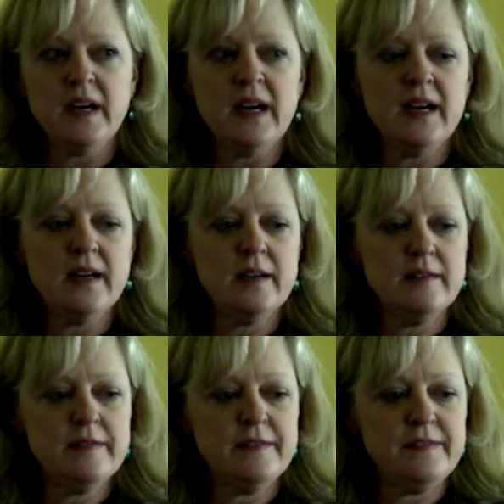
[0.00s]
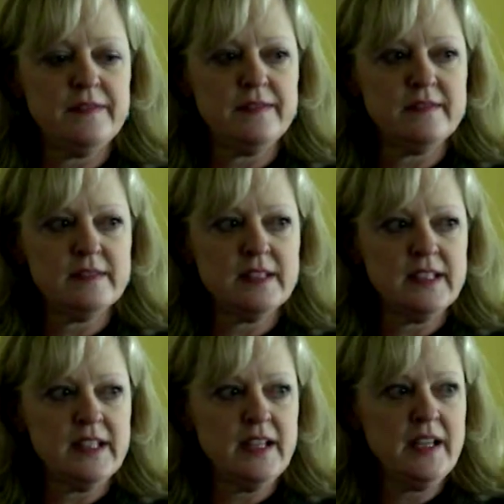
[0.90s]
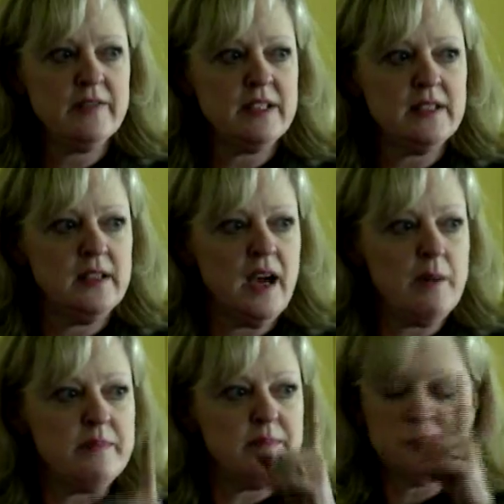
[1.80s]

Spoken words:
of even up.